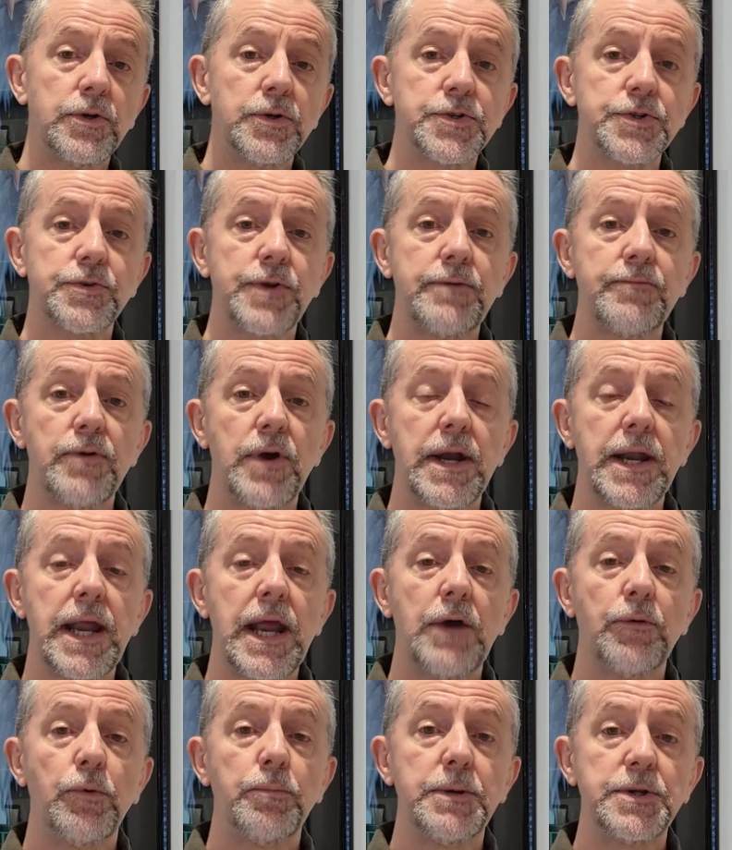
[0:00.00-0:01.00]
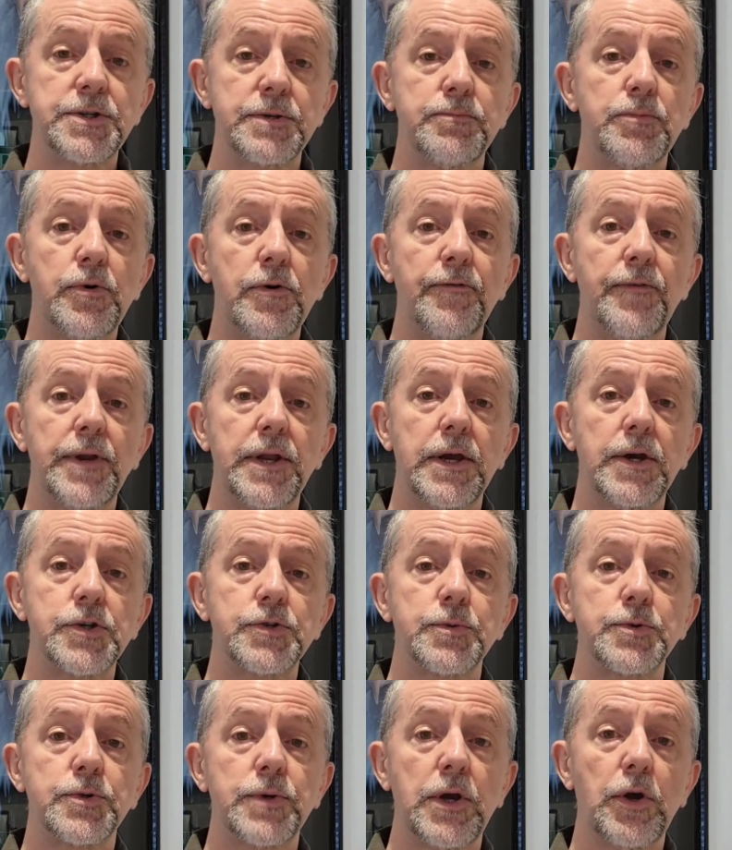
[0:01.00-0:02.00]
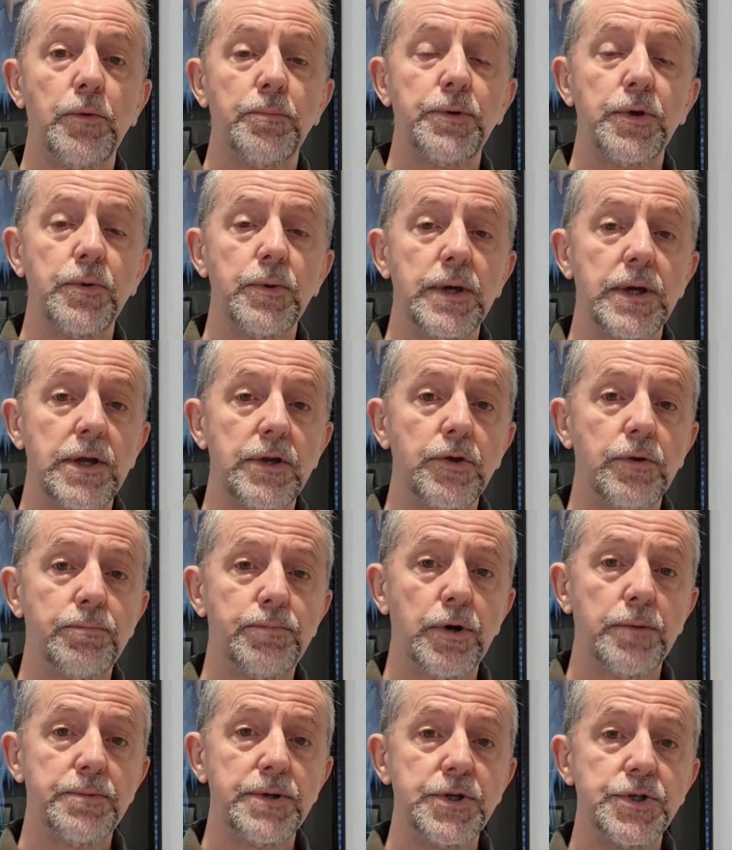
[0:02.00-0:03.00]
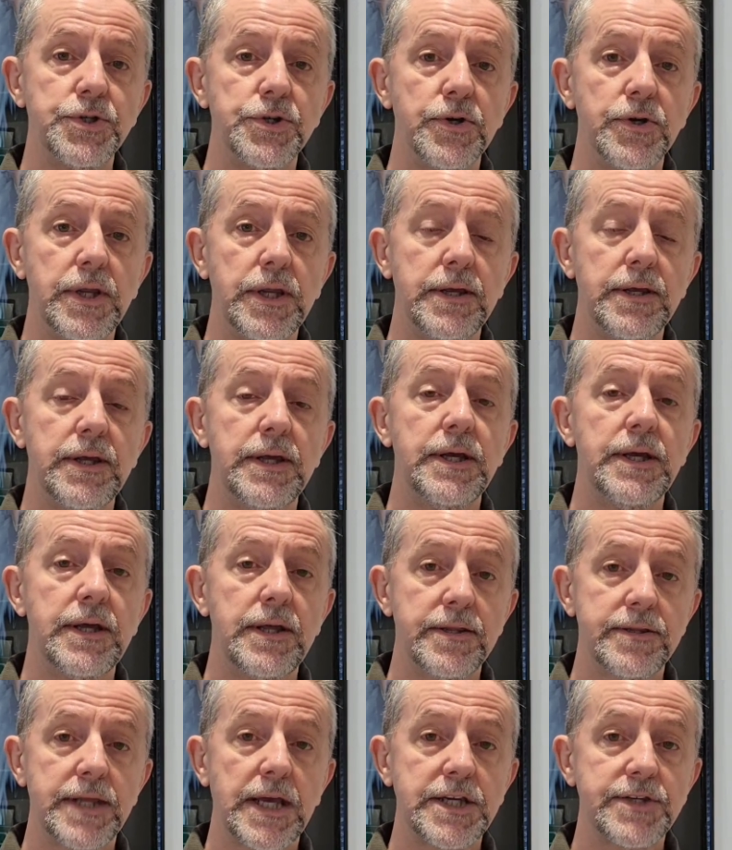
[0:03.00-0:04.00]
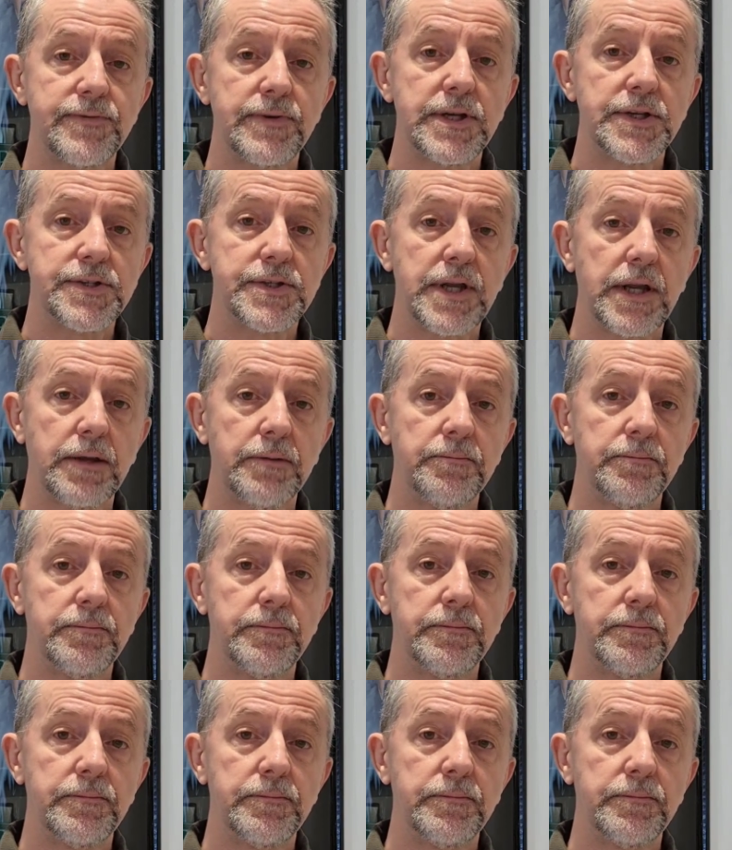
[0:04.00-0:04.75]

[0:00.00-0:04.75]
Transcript: on your screen right now will be some more videos which will help you in your property journey. Thanks for listening.